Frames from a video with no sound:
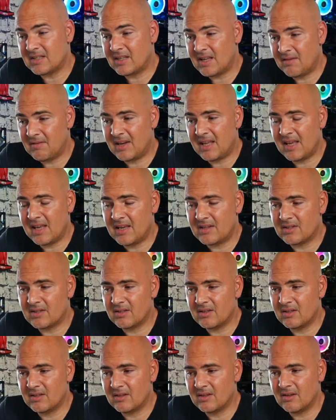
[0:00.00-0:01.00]
and DVDs
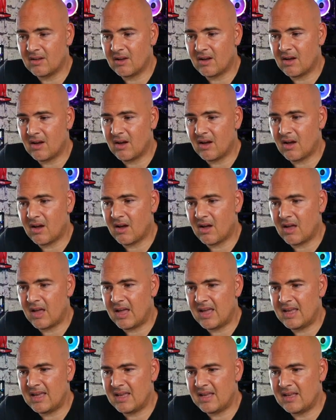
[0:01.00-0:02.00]

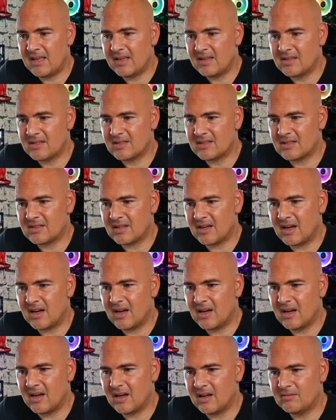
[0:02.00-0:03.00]
is,
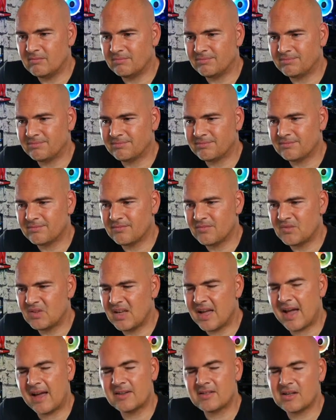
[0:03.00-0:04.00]

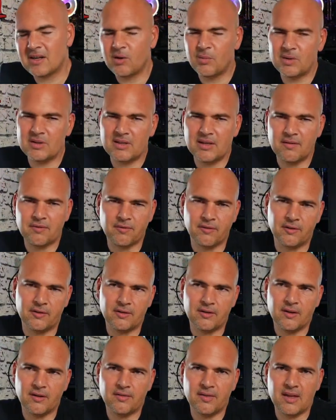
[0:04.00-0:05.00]
yeah, it's a little bit
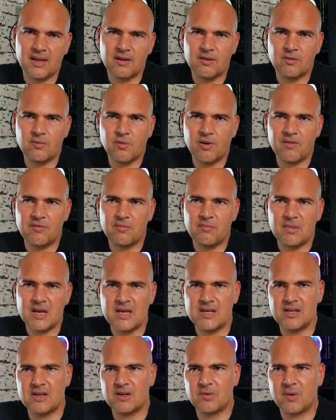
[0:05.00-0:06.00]
different. I think with
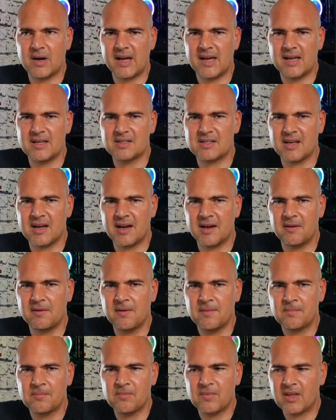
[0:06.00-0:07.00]
media the way it is now,
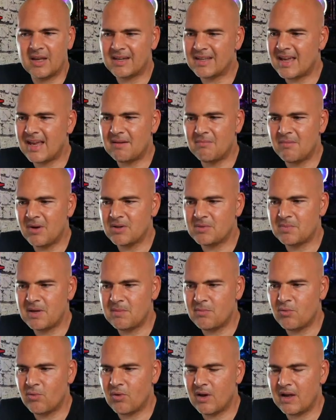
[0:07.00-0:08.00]
and again, most
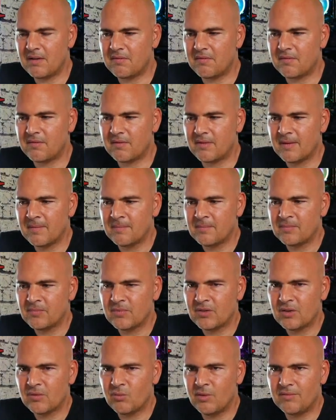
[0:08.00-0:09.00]
people, if
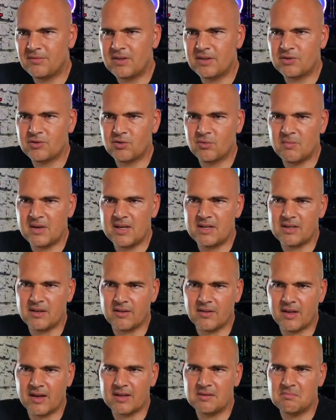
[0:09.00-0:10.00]
with digital
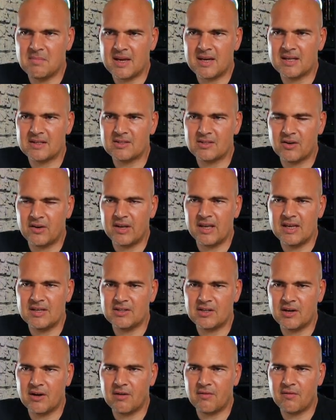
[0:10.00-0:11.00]
media, that has made it slightly
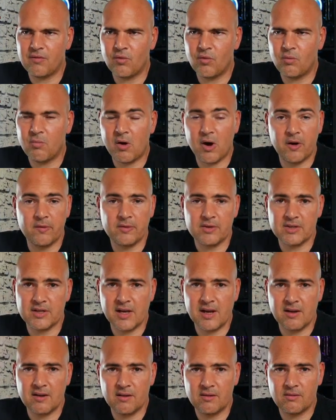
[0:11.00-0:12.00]
easier for
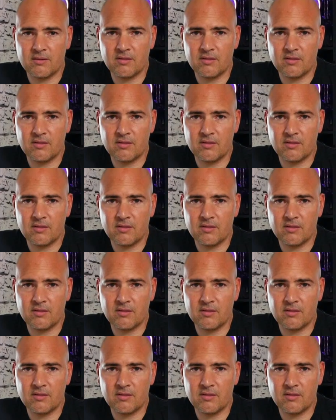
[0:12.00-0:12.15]
piracy.